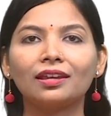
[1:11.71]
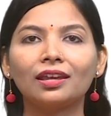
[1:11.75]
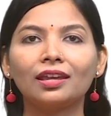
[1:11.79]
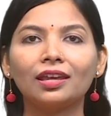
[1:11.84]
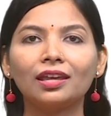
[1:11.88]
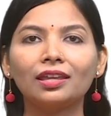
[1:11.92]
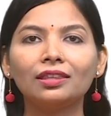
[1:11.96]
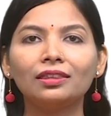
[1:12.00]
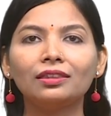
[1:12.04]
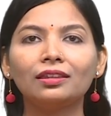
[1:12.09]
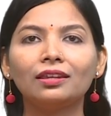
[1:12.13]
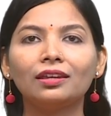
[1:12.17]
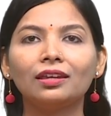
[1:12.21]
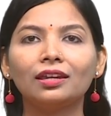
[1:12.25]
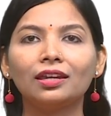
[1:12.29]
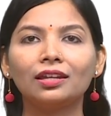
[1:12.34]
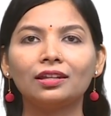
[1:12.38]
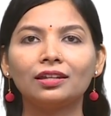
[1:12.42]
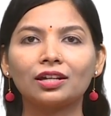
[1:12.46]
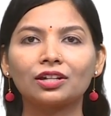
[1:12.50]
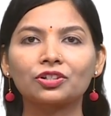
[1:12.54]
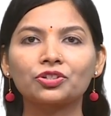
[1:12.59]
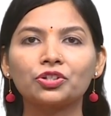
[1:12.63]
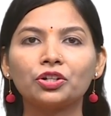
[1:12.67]
in
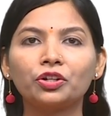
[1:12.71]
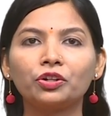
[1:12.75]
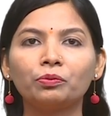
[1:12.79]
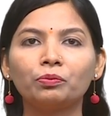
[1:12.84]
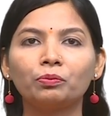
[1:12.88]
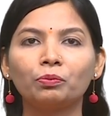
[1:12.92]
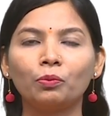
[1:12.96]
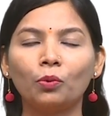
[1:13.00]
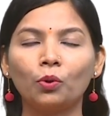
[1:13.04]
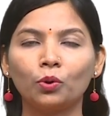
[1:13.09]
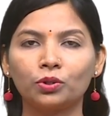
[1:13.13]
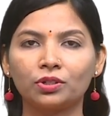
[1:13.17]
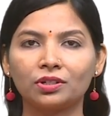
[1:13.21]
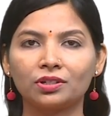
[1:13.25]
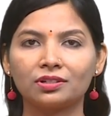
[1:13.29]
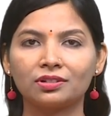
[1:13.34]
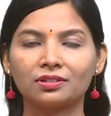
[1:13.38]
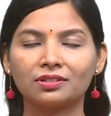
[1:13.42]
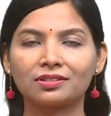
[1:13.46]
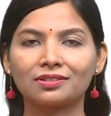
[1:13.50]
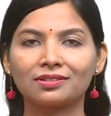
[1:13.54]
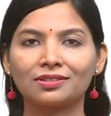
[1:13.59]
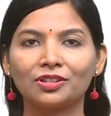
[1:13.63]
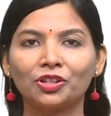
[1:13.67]
induction
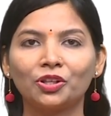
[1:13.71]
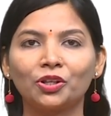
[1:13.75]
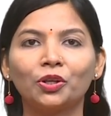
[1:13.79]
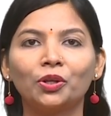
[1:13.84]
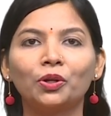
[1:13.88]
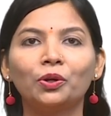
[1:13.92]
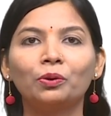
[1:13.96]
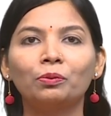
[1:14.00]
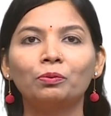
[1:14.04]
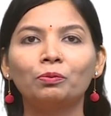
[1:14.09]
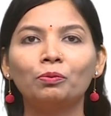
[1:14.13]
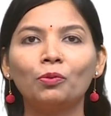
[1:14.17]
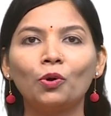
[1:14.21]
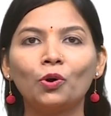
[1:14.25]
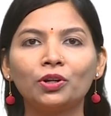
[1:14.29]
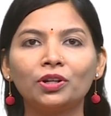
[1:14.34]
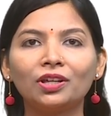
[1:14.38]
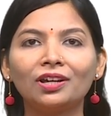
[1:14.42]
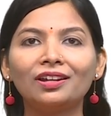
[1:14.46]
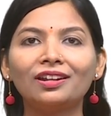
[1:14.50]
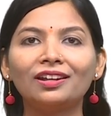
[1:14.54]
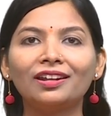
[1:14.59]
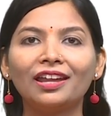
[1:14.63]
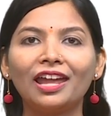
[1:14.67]
motors,
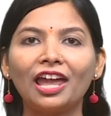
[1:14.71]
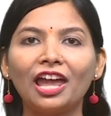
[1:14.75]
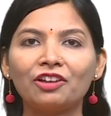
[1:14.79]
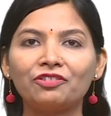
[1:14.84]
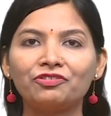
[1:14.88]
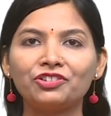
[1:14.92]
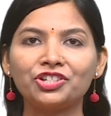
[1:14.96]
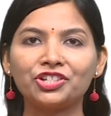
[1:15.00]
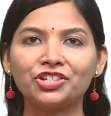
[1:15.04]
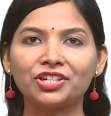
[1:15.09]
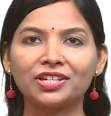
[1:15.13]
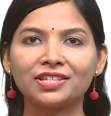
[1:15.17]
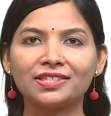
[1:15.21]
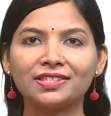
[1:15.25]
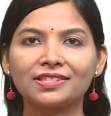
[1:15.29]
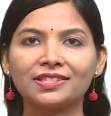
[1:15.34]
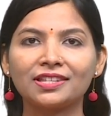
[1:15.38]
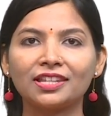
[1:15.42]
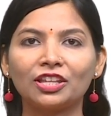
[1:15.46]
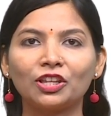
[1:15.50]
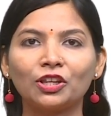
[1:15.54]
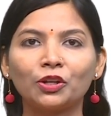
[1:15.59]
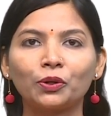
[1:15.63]
motor efficiency.